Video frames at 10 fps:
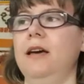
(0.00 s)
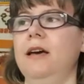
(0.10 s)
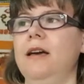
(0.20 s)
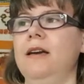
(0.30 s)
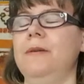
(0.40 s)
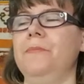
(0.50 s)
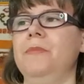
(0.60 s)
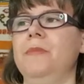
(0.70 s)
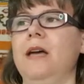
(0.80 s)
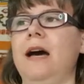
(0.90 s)

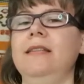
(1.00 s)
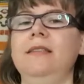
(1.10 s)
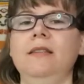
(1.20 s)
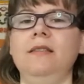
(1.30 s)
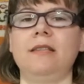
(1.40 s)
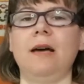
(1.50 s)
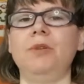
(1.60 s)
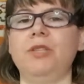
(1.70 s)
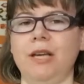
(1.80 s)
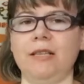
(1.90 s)
I did
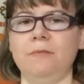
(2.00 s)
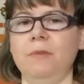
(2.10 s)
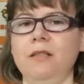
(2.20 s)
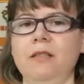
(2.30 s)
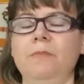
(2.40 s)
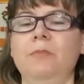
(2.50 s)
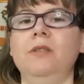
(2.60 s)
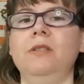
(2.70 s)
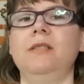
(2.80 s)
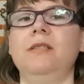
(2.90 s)
some adjustments,
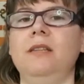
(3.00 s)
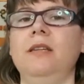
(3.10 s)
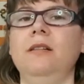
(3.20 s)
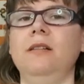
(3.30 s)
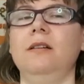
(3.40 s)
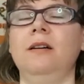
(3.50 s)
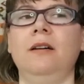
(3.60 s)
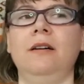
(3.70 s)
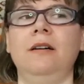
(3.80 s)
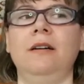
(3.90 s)
but still
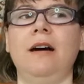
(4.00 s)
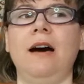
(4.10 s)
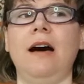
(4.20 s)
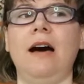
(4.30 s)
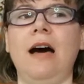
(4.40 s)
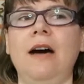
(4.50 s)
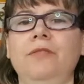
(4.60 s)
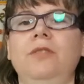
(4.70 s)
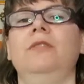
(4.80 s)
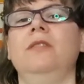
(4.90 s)

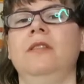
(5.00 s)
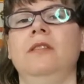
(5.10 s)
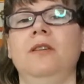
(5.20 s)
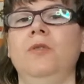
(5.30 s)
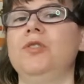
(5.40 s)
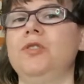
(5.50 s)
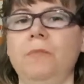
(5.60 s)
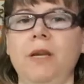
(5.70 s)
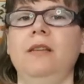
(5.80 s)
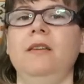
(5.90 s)
after there were
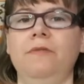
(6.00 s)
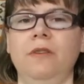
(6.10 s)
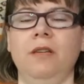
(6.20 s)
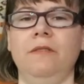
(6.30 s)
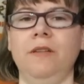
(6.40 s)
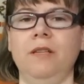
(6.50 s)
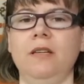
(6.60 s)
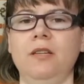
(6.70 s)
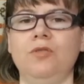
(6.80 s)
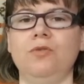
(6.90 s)
so many
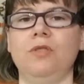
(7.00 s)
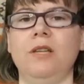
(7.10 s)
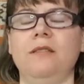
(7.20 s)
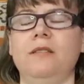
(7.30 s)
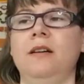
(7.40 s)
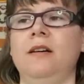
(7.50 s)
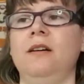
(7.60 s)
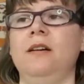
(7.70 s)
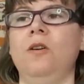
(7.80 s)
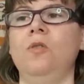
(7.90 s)
fitting issues that
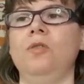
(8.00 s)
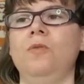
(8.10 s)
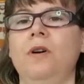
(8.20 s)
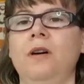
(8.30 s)
although